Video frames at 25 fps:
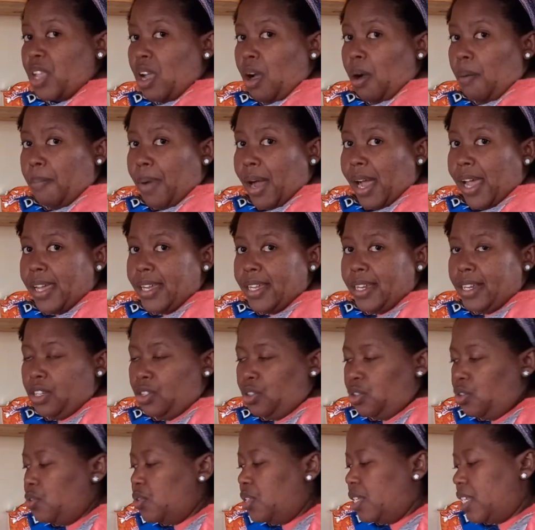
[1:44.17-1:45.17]
buy it and
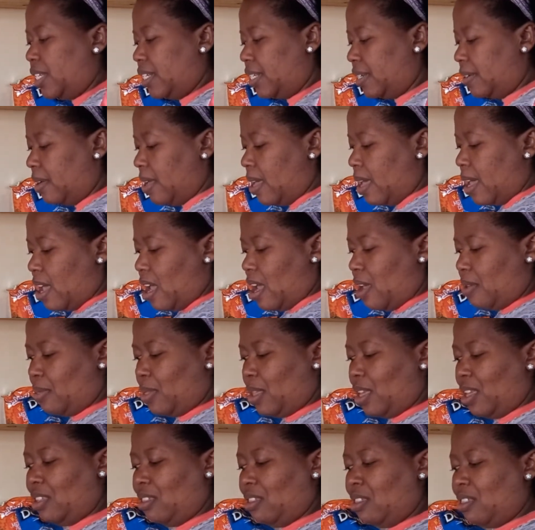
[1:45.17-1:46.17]
use it. And
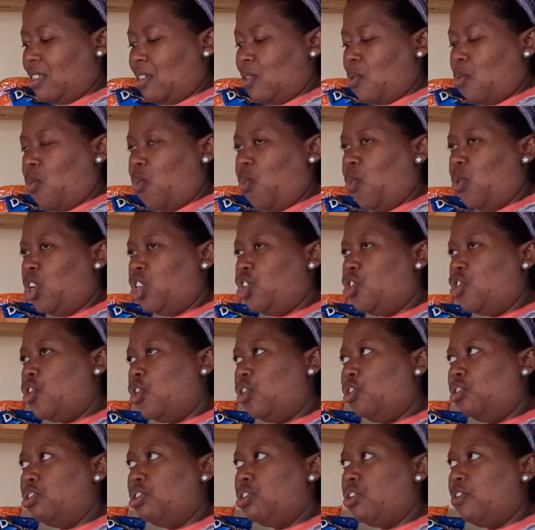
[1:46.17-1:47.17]
then what you
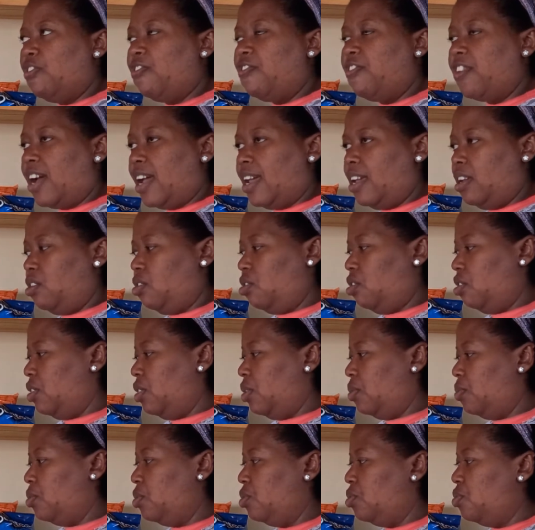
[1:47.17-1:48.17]
also find on the
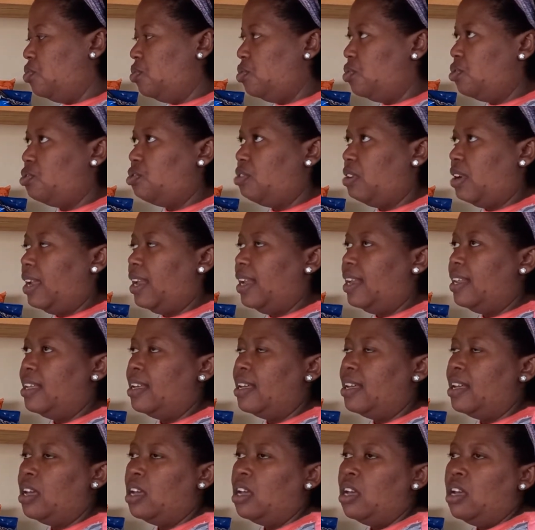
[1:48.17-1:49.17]
reduced to clear